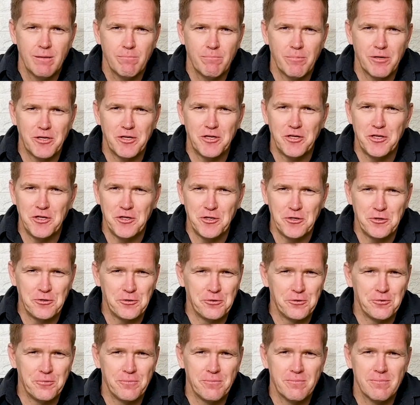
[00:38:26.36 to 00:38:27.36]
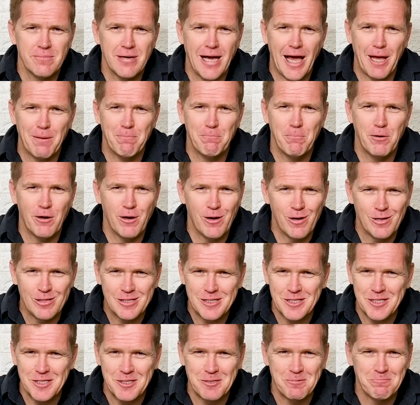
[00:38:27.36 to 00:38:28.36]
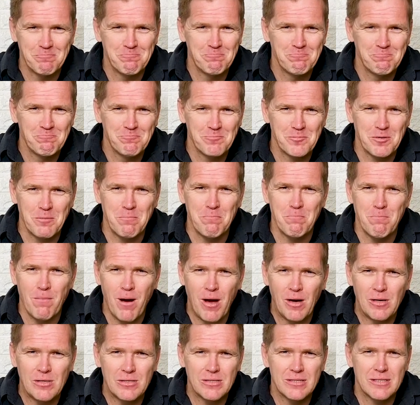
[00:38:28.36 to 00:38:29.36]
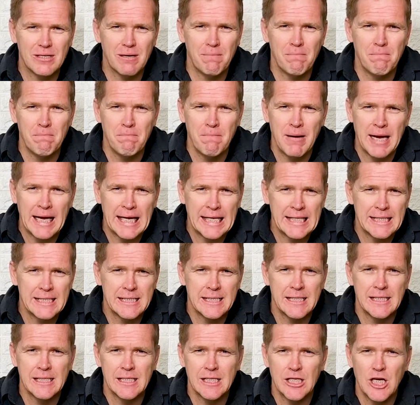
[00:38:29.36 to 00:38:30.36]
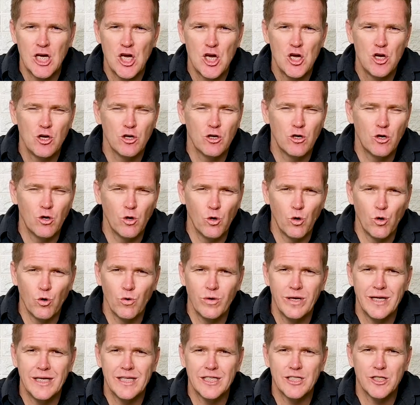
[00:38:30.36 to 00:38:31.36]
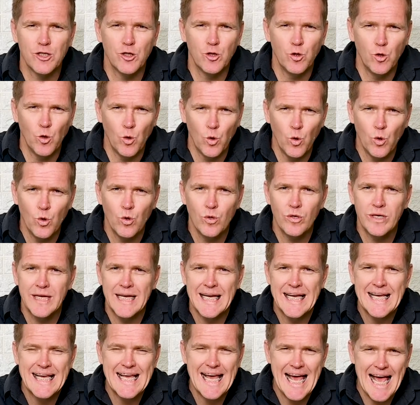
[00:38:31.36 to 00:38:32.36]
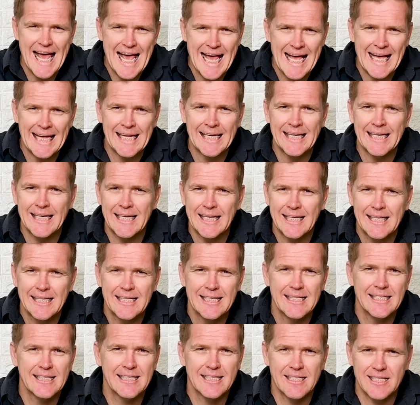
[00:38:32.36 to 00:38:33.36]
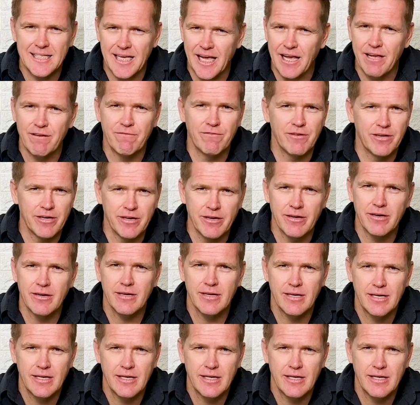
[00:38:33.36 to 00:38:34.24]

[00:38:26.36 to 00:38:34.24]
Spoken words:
but you, a person, the most amazing, glorious Lord and Savior.